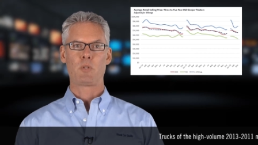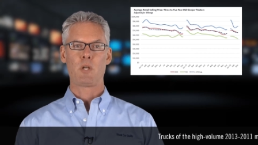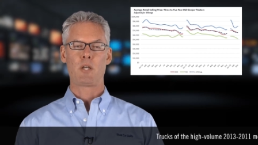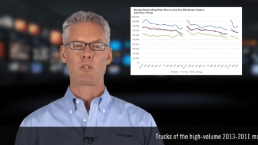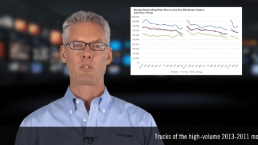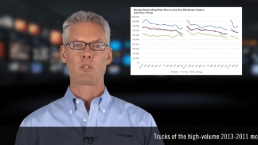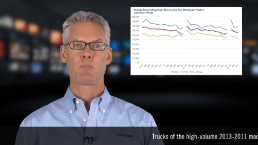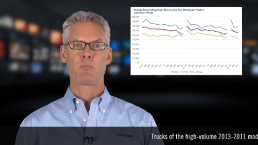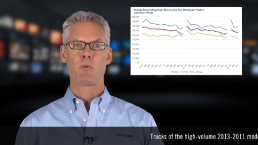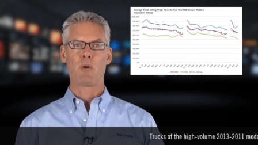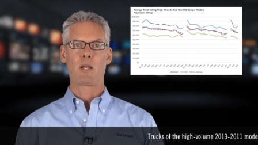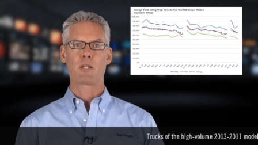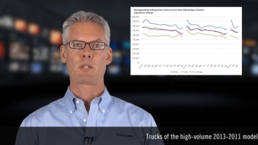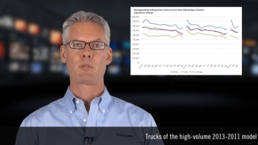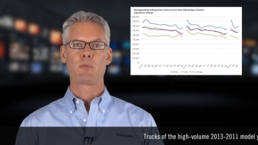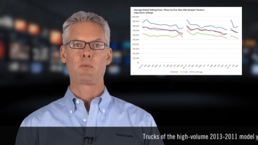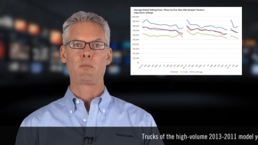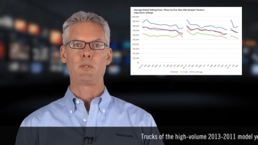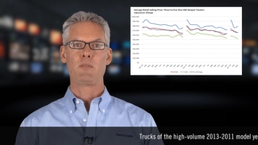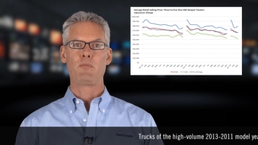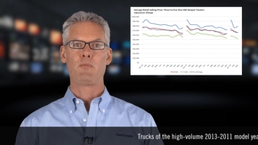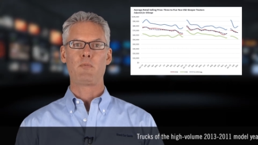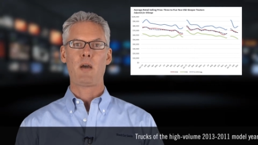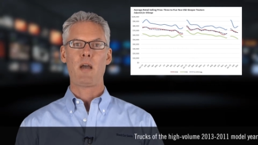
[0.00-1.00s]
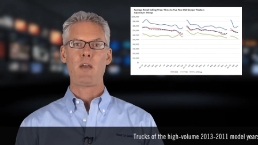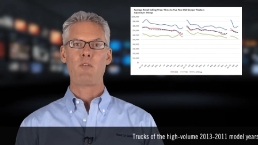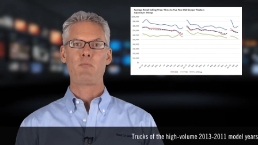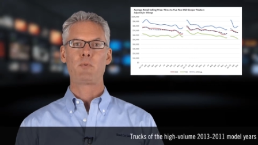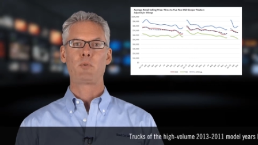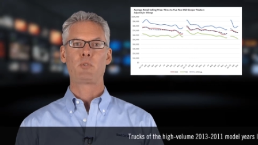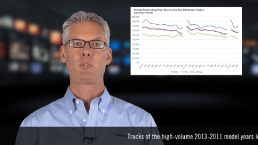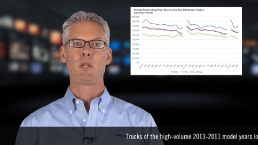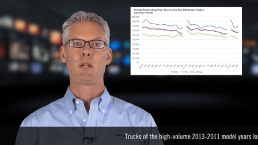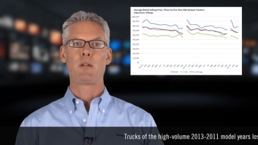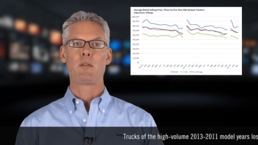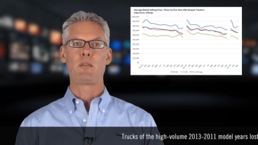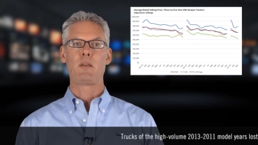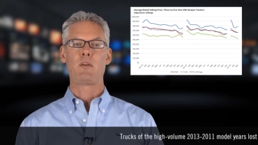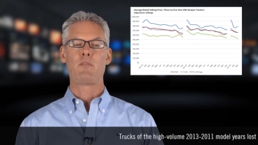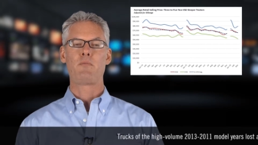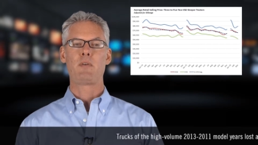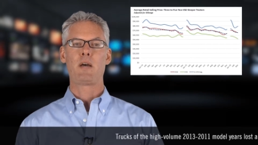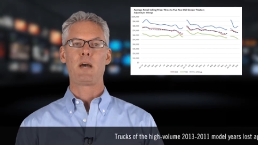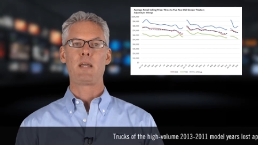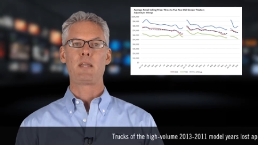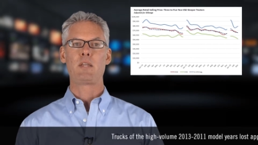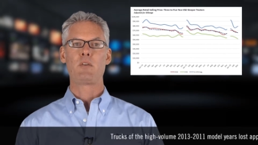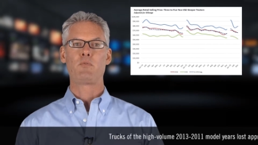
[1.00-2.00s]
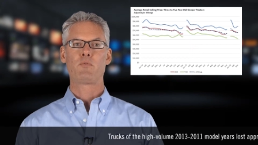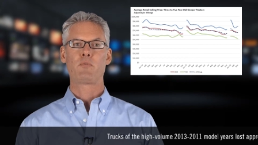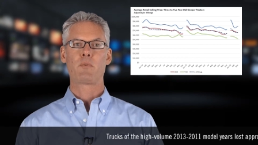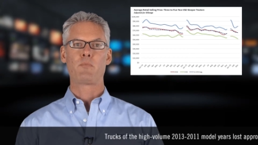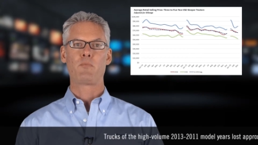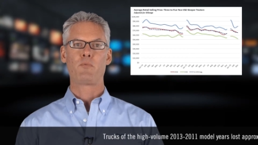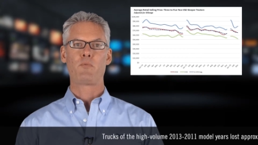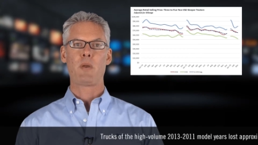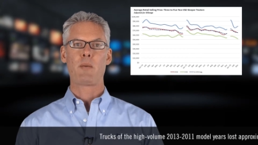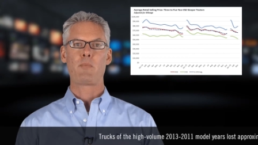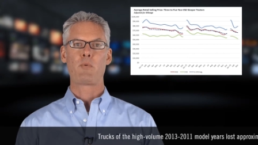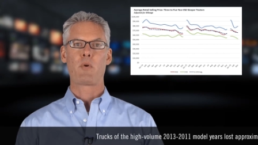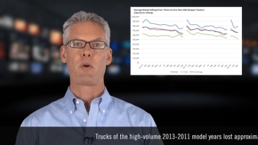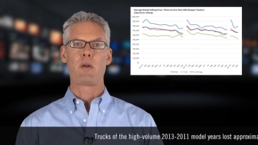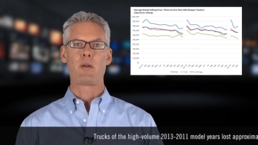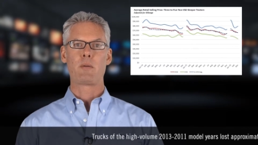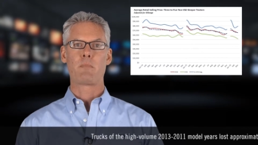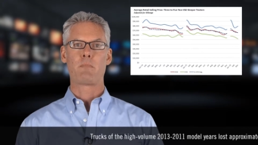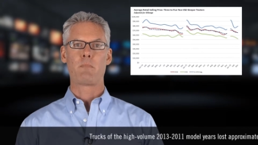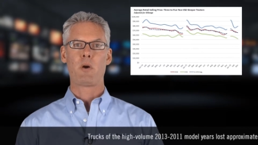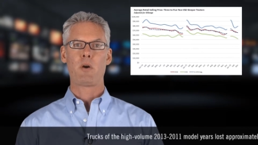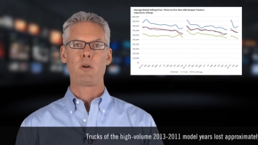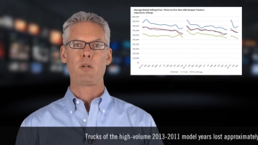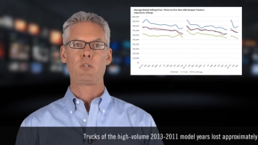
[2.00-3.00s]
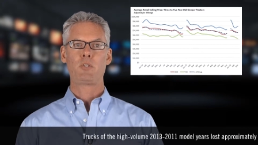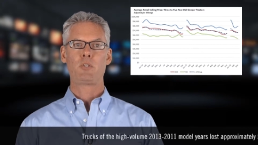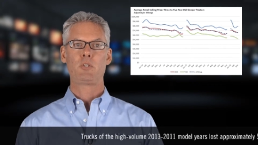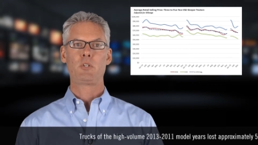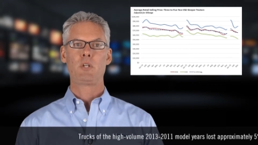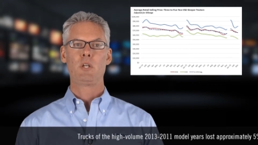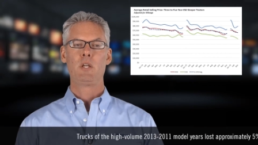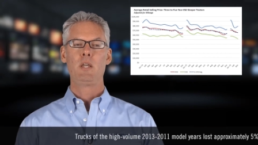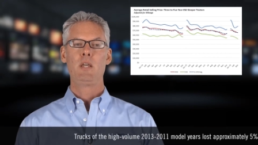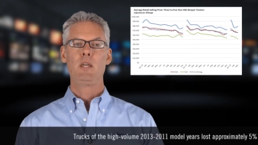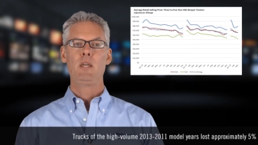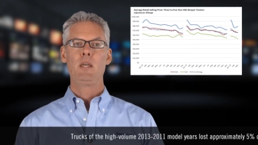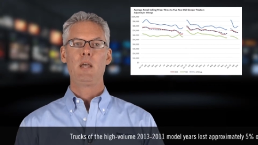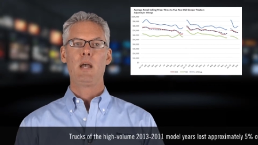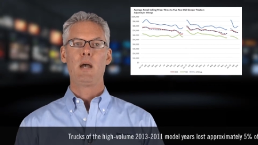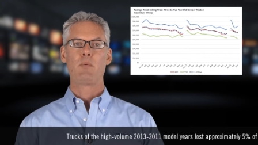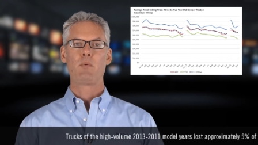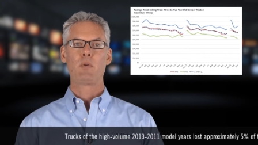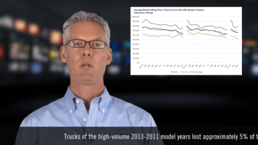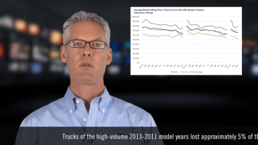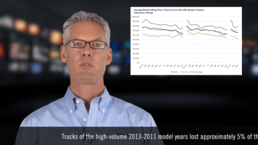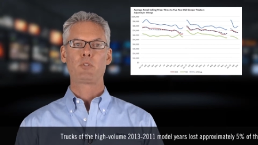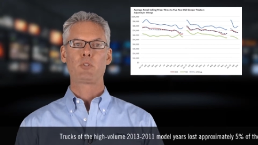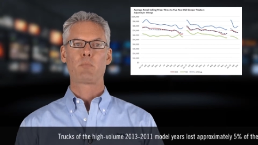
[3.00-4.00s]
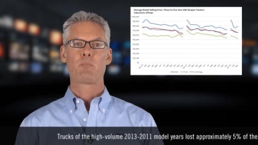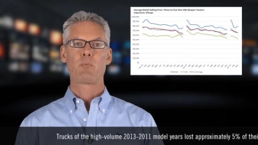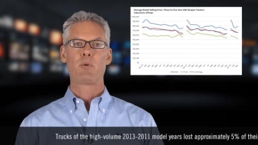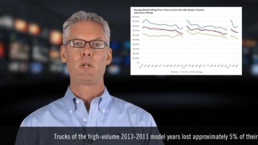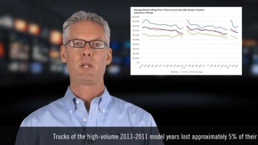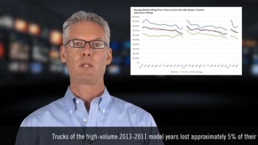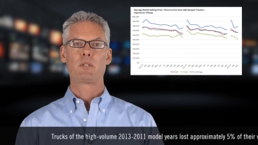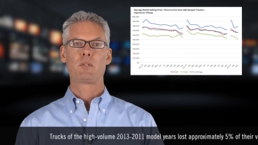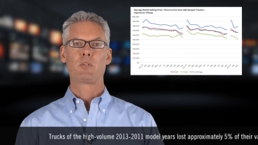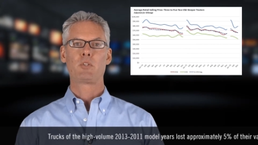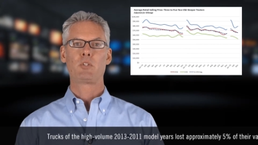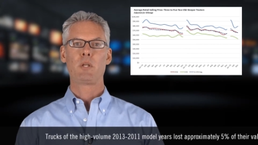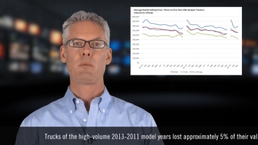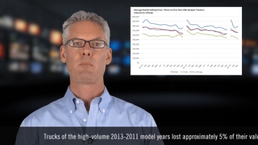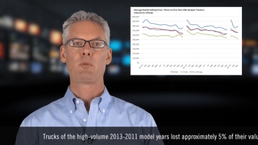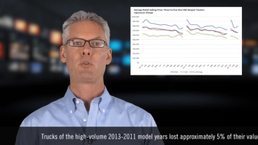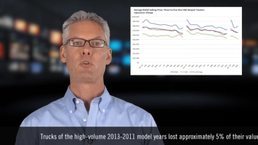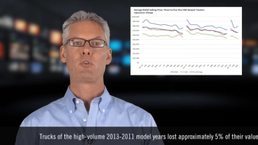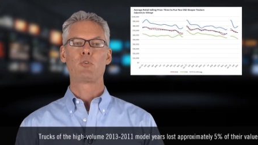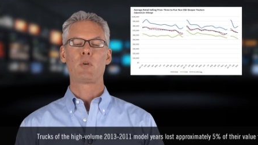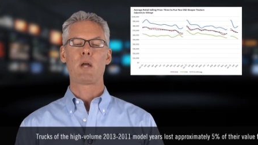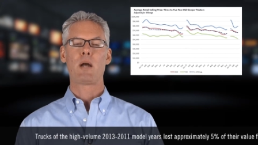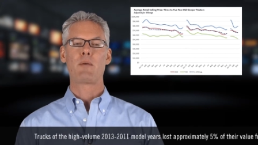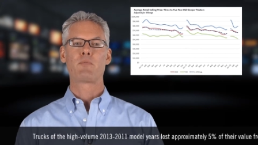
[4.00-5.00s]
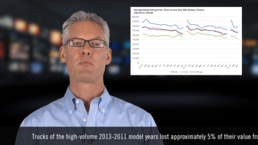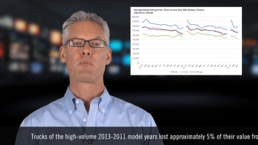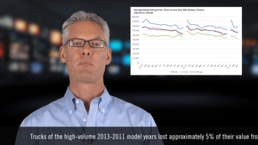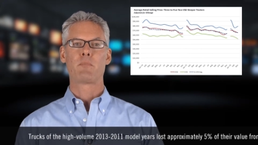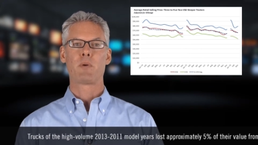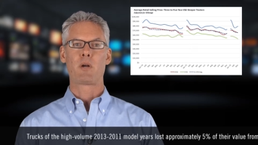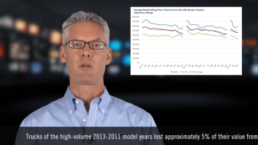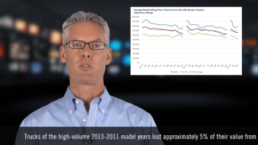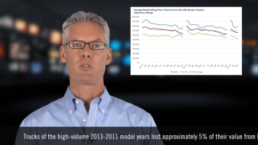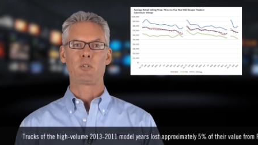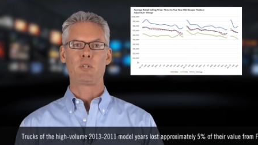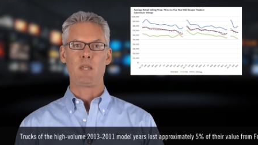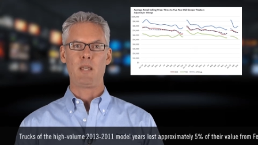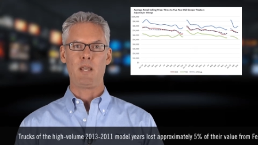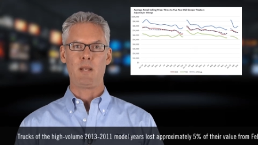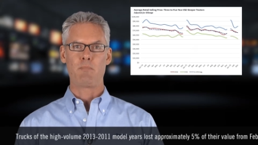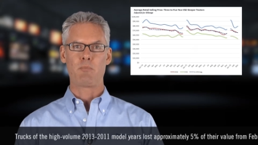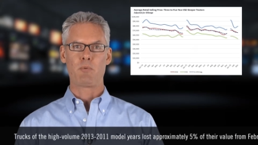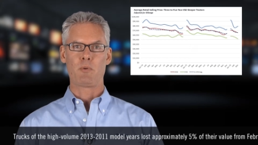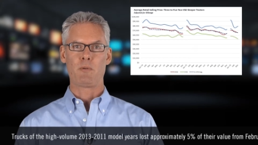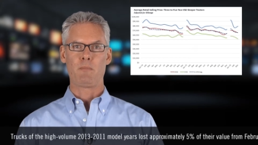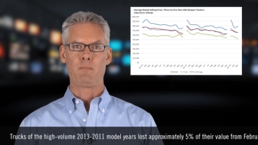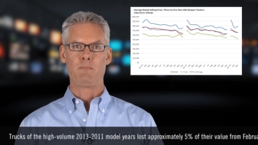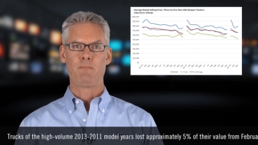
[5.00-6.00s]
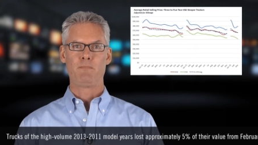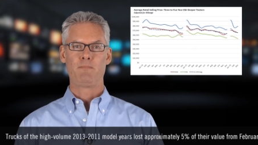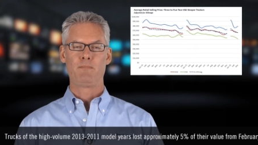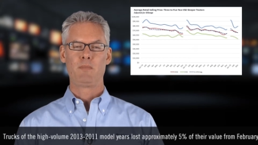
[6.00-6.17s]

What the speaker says: lost approximately 5% of their value from February to March, and we also predict a similar drop from March to April.